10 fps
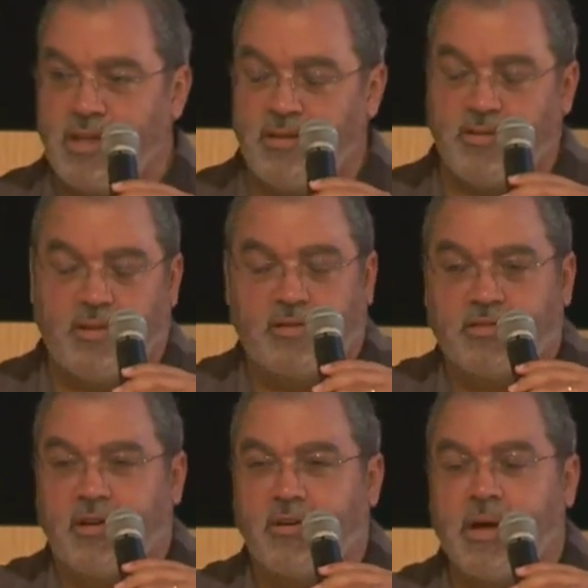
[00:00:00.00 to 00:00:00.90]
They did a
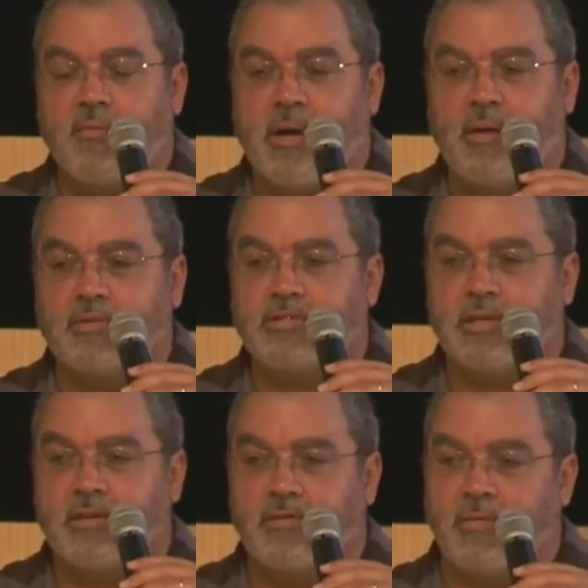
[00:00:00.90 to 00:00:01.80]
song about Bobby
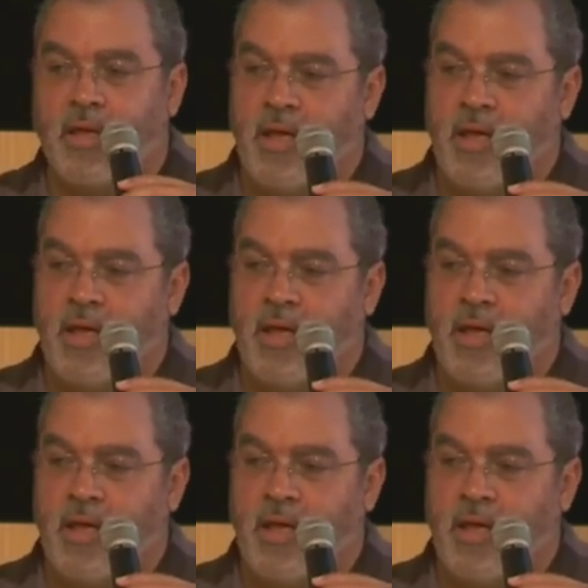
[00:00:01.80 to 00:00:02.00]
Seale.